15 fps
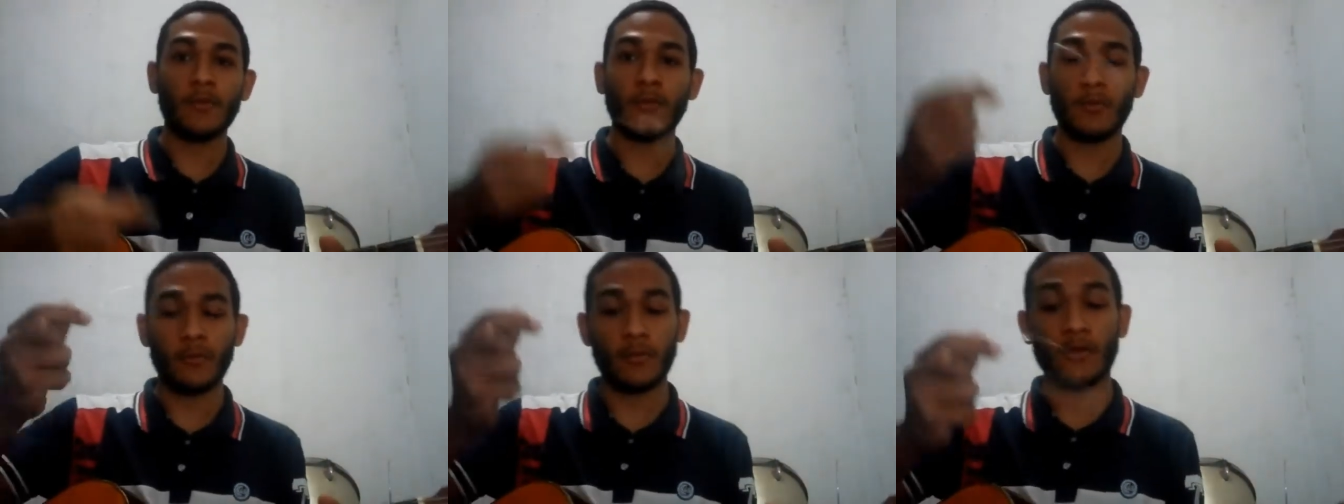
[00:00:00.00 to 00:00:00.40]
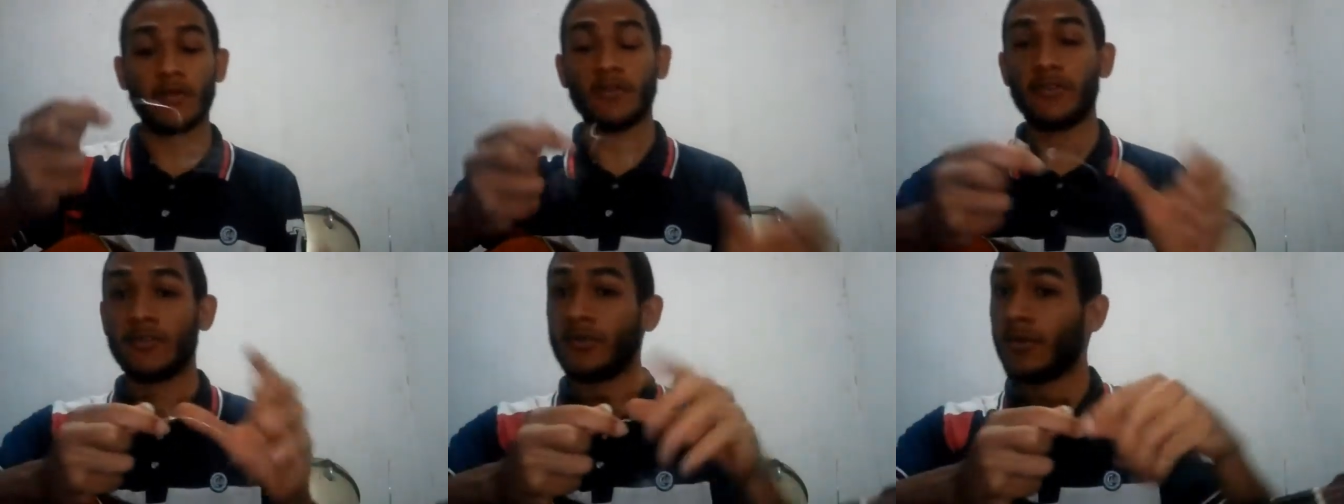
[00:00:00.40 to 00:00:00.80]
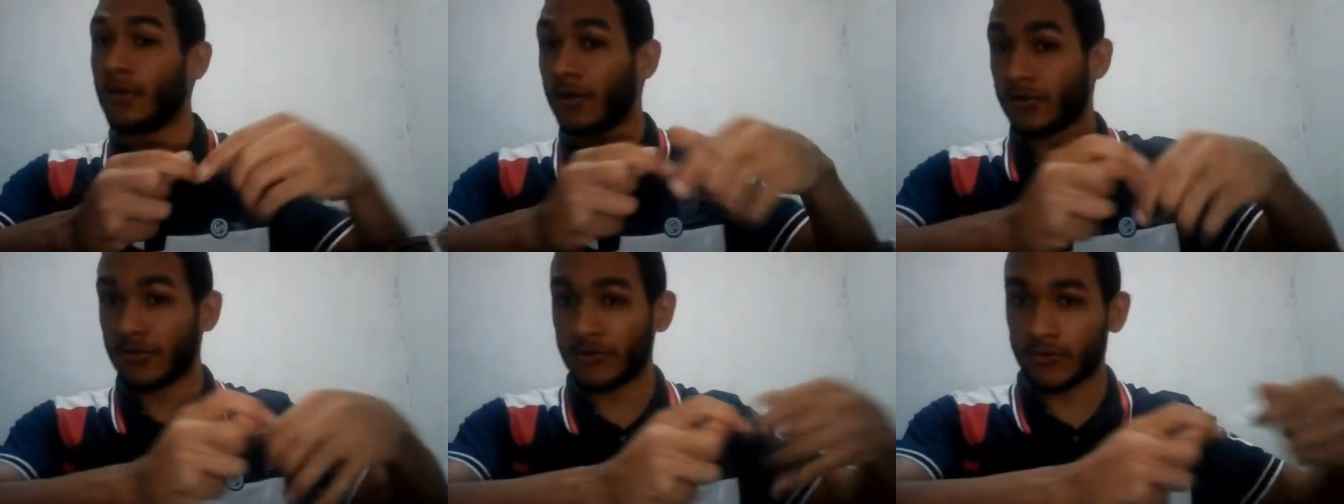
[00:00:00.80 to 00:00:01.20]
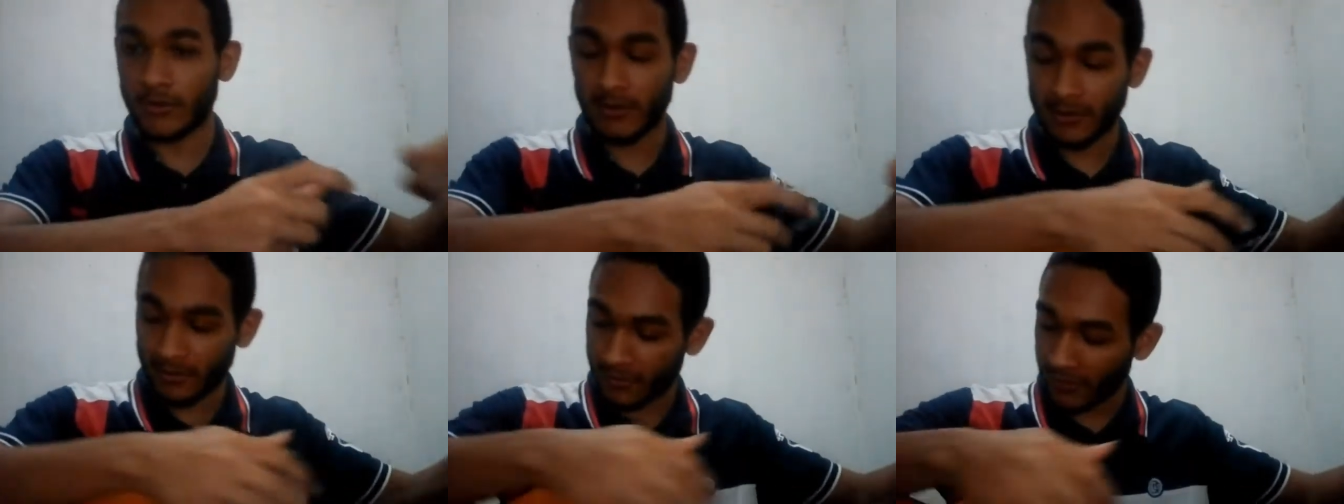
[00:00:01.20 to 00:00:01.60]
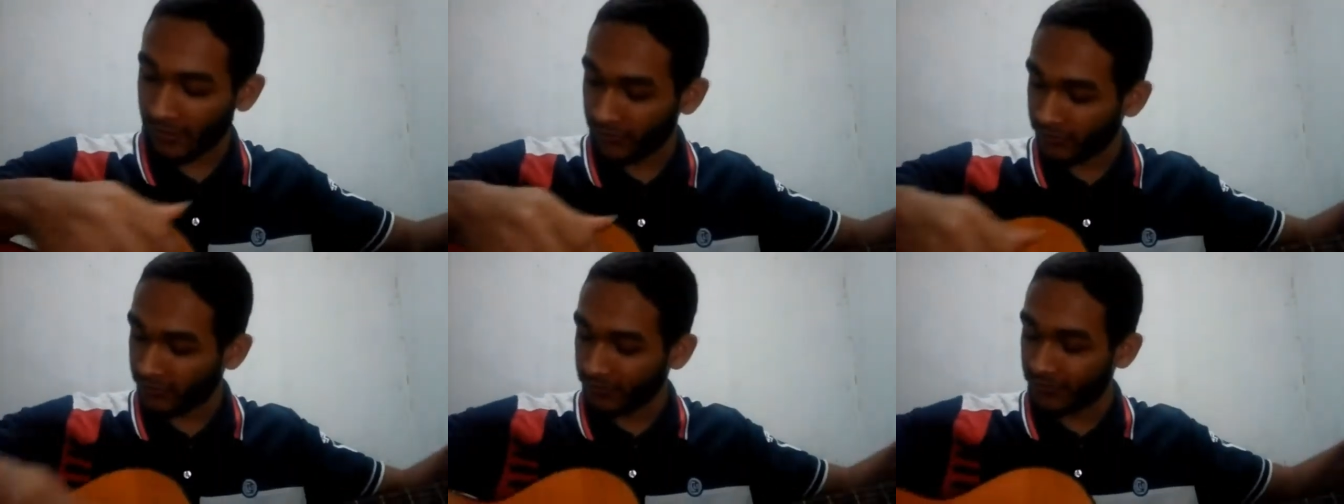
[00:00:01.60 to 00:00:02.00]
Once our string
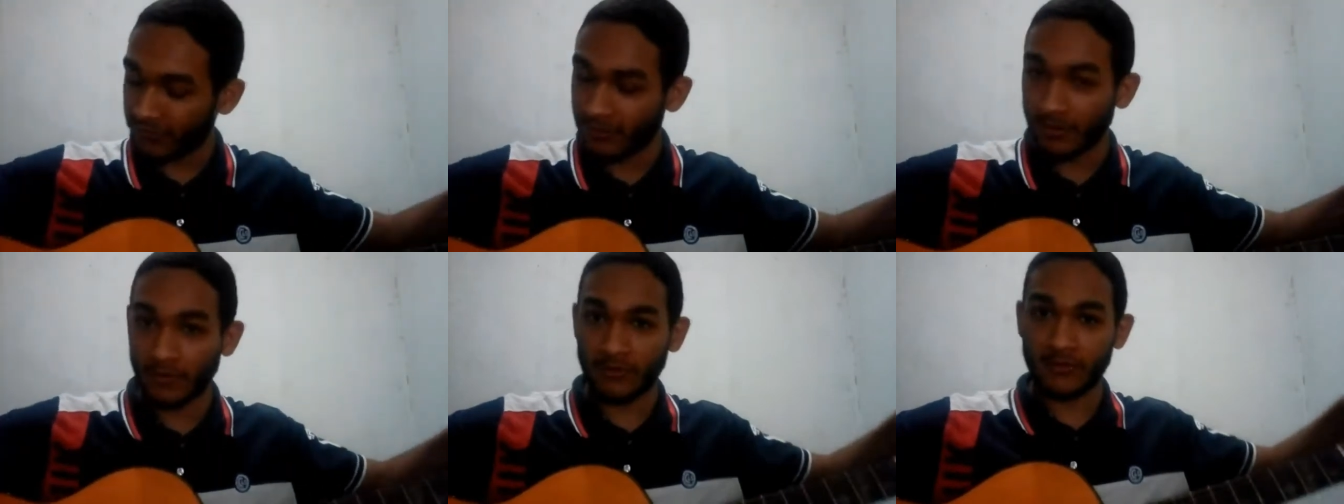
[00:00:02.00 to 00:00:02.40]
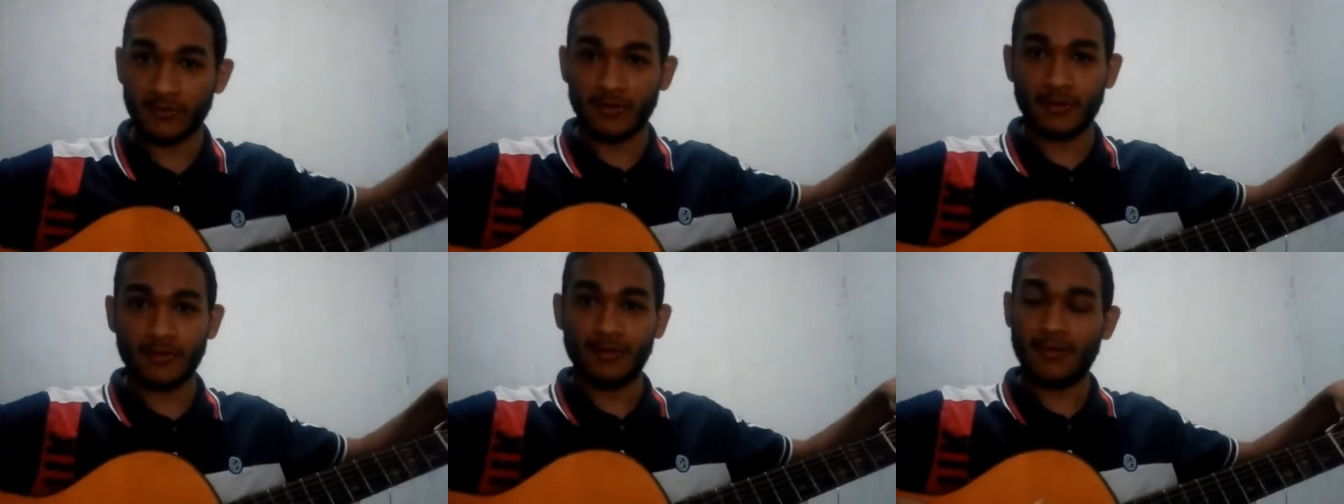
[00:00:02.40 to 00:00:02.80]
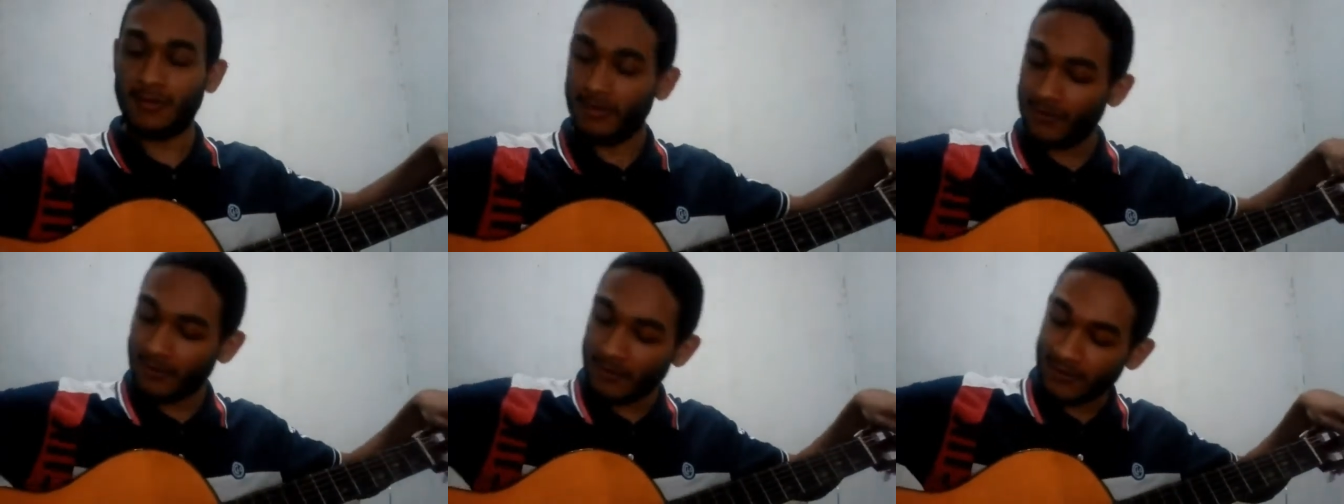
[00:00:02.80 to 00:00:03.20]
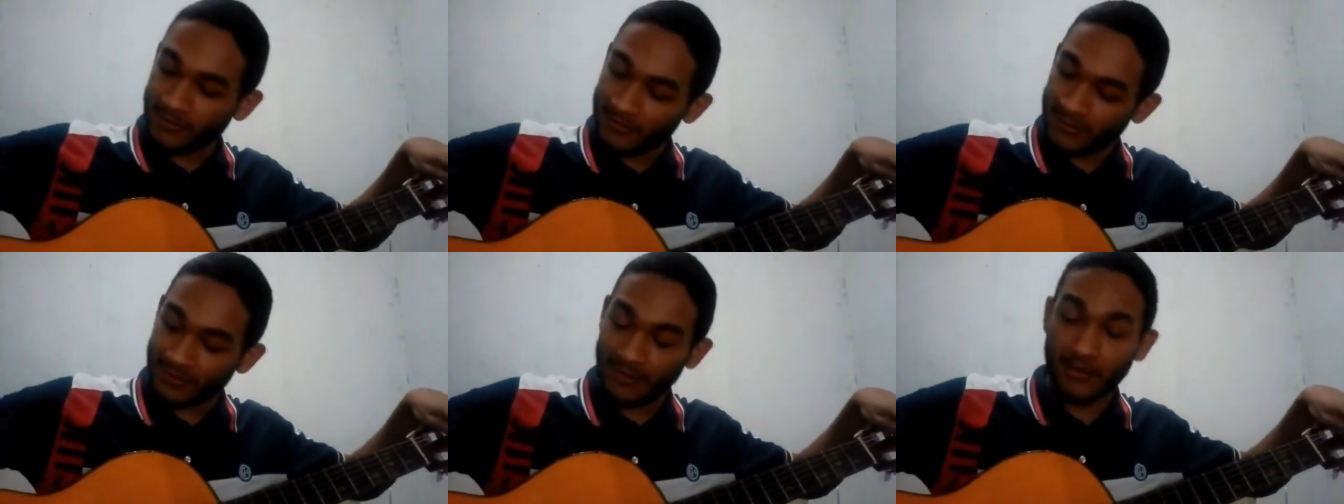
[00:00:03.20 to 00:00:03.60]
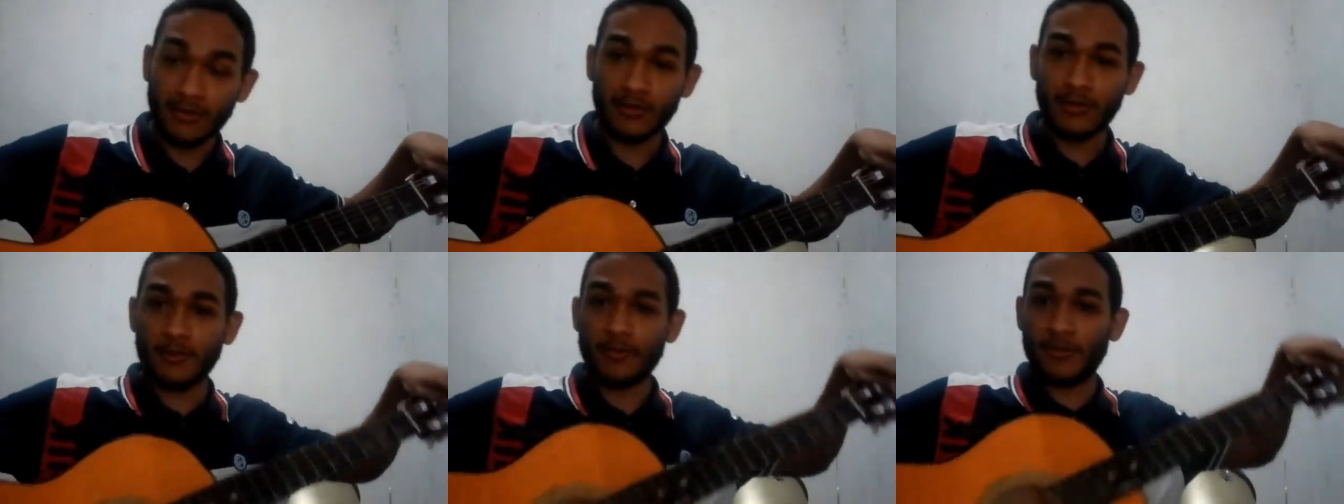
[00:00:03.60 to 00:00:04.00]
has its knot in
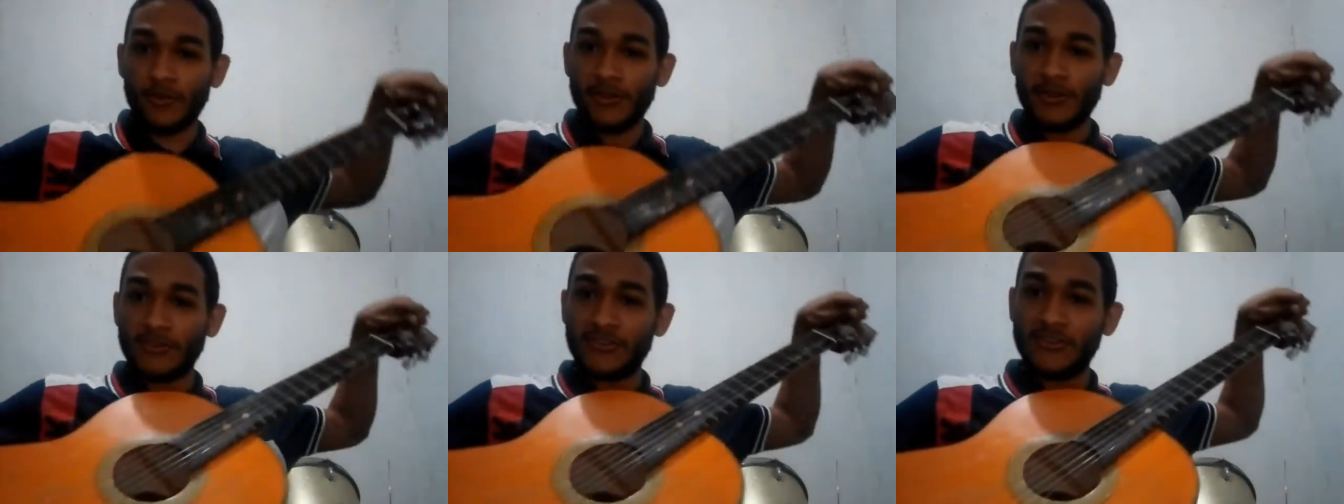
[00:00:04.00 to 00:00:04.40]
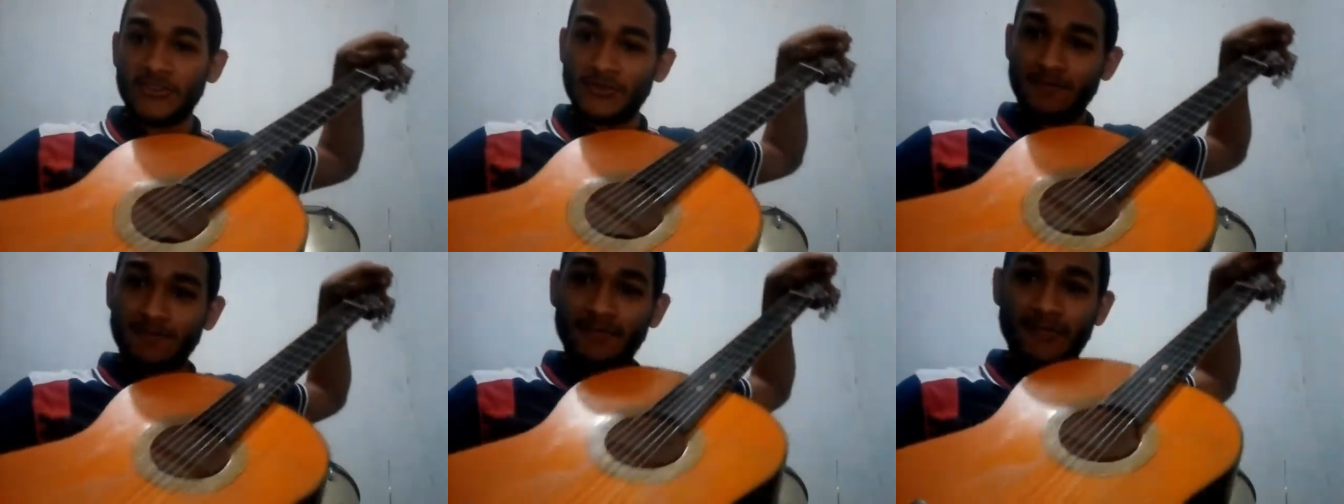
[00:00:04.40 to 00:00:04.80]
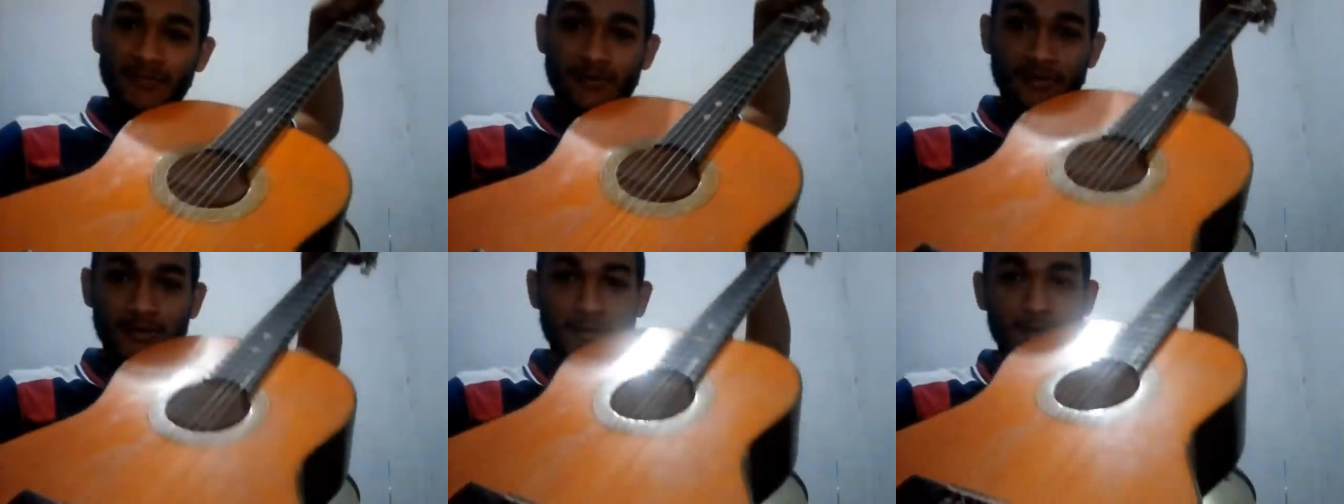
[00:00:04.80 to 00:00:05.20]
the bridge, and